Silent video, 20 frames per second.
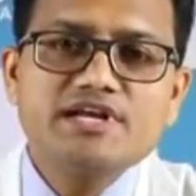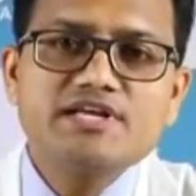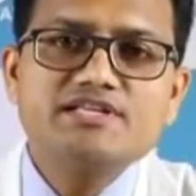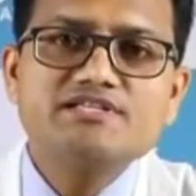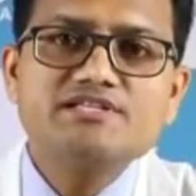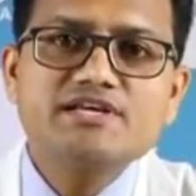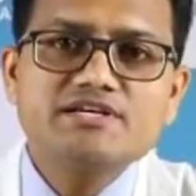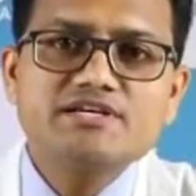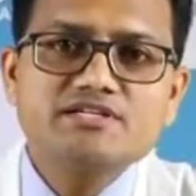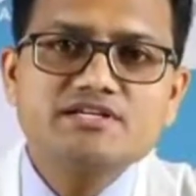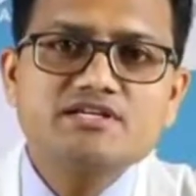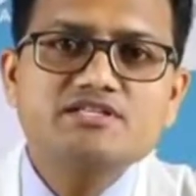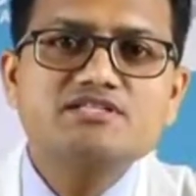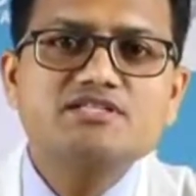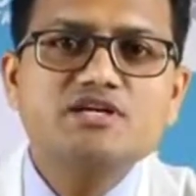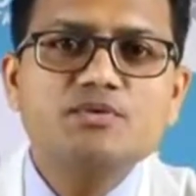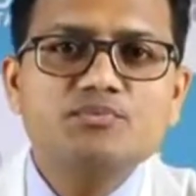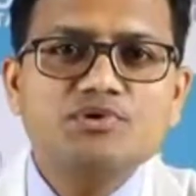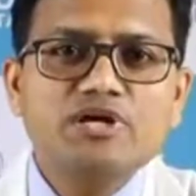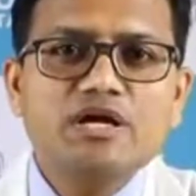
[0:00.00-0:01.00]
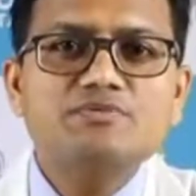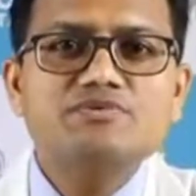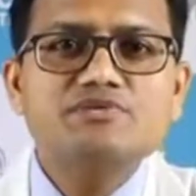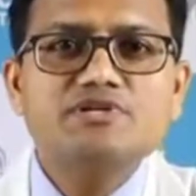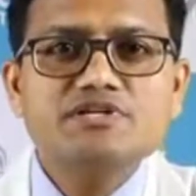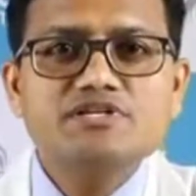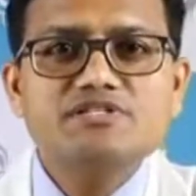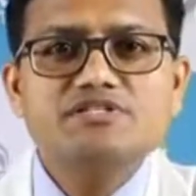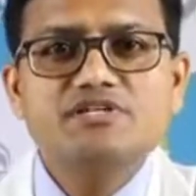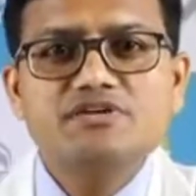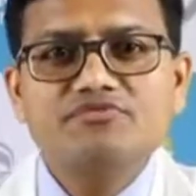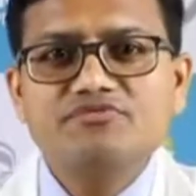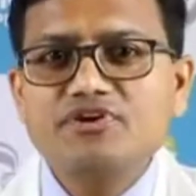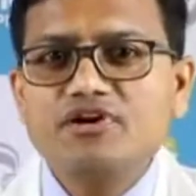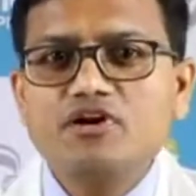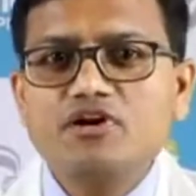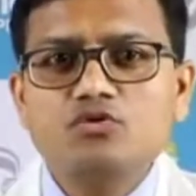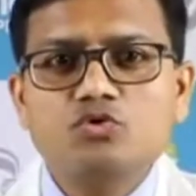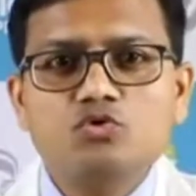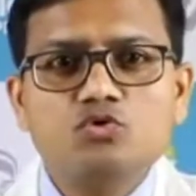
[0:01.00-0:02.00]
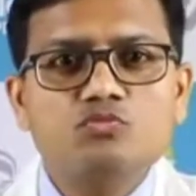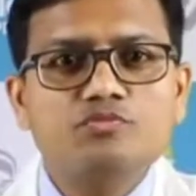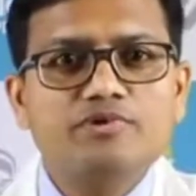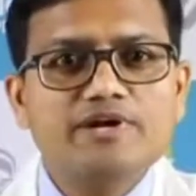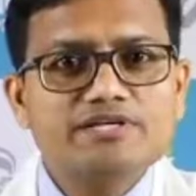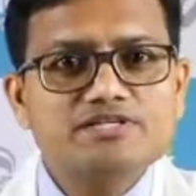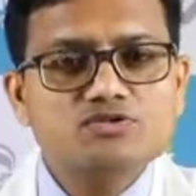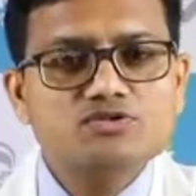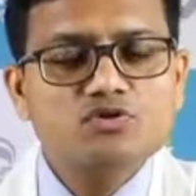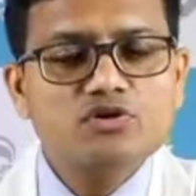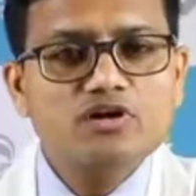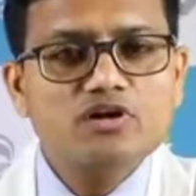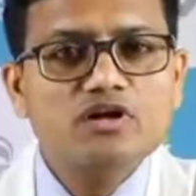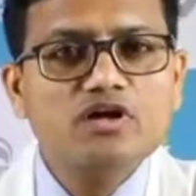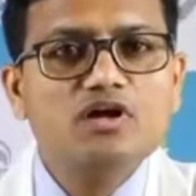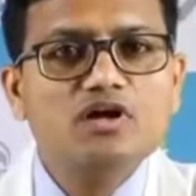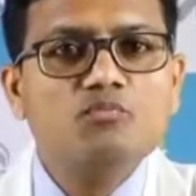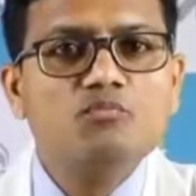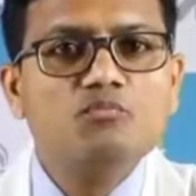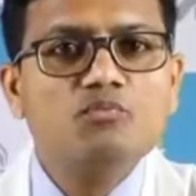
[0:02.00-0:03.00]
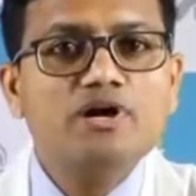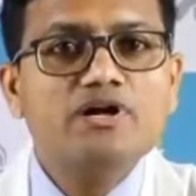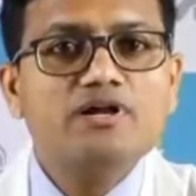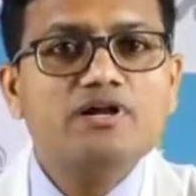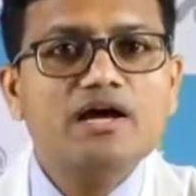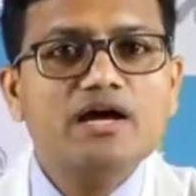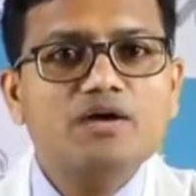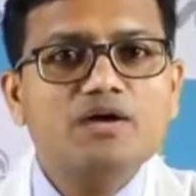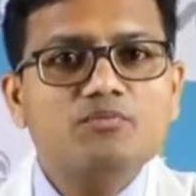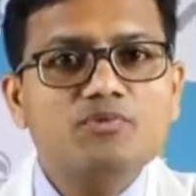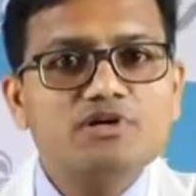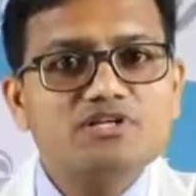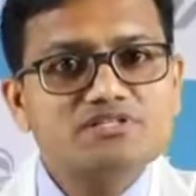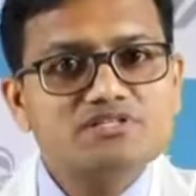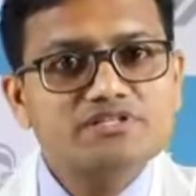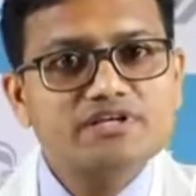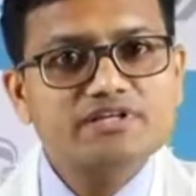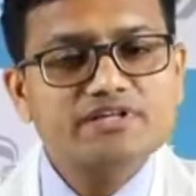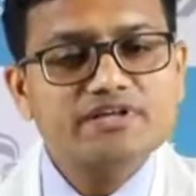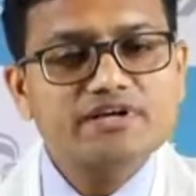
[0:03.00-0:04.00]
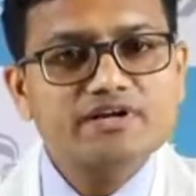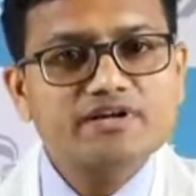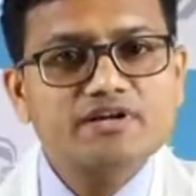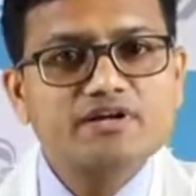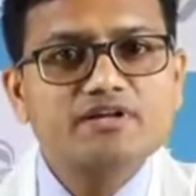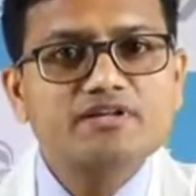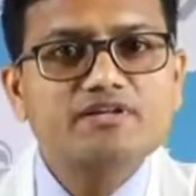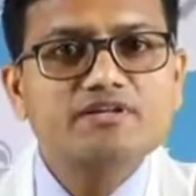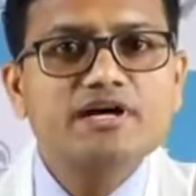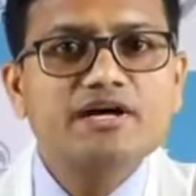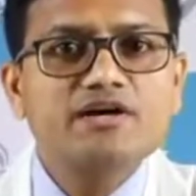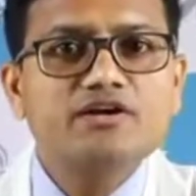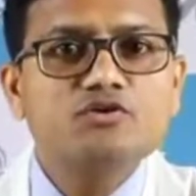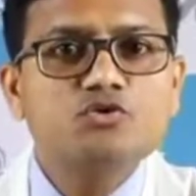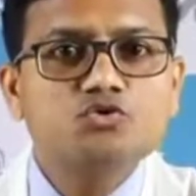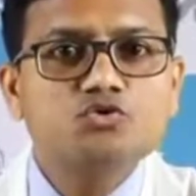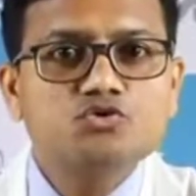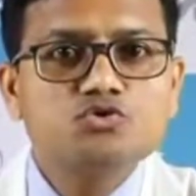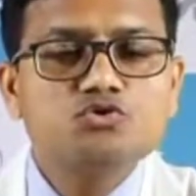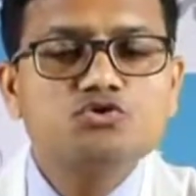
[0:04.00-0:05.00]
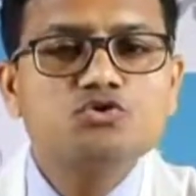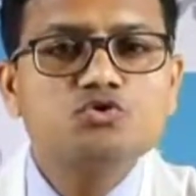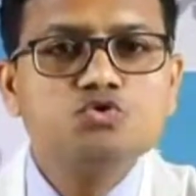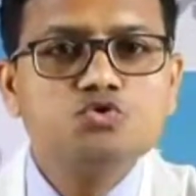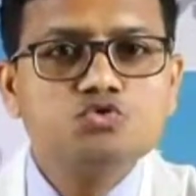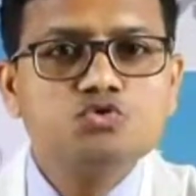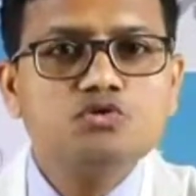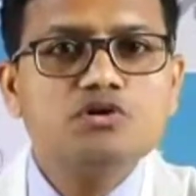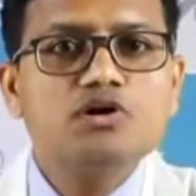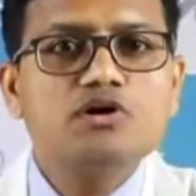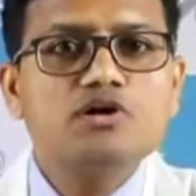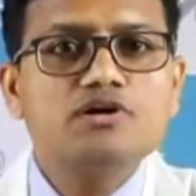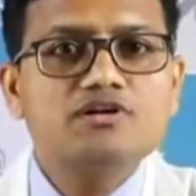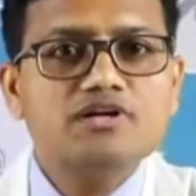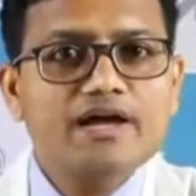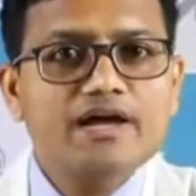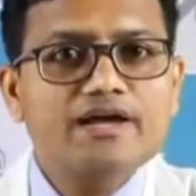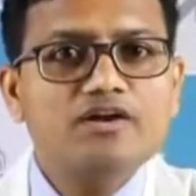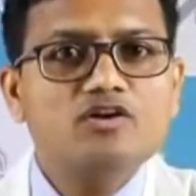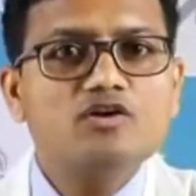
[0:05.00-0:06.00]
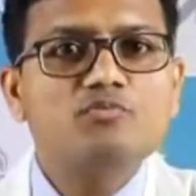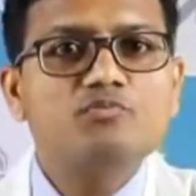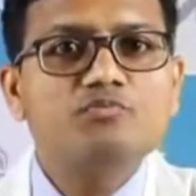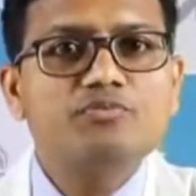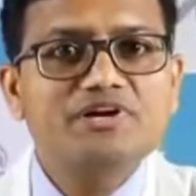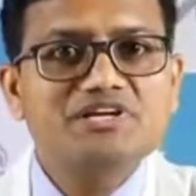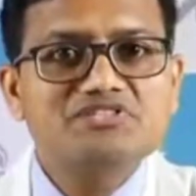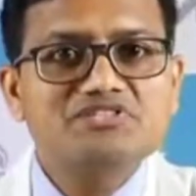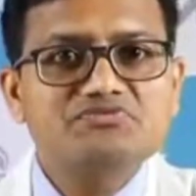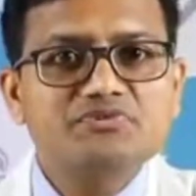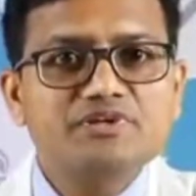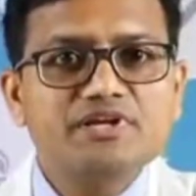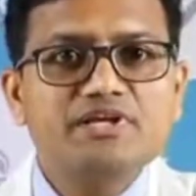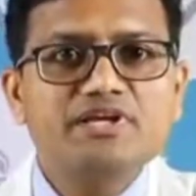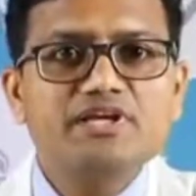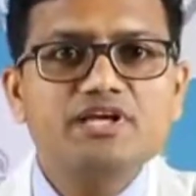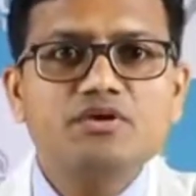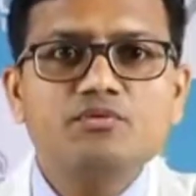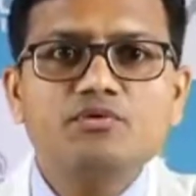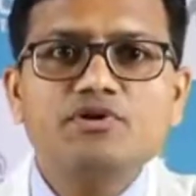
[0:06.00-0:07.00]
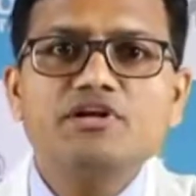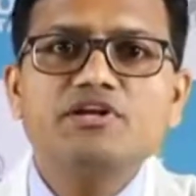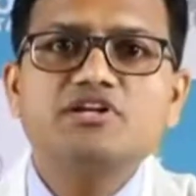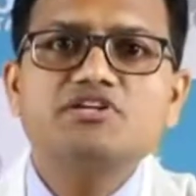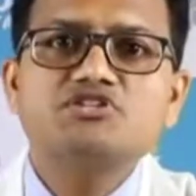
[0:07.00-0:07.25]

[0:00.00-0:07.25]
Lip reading: In case of cesarean section, sometimes it is difficult to do breast crawl, but I must say there that you should do trial of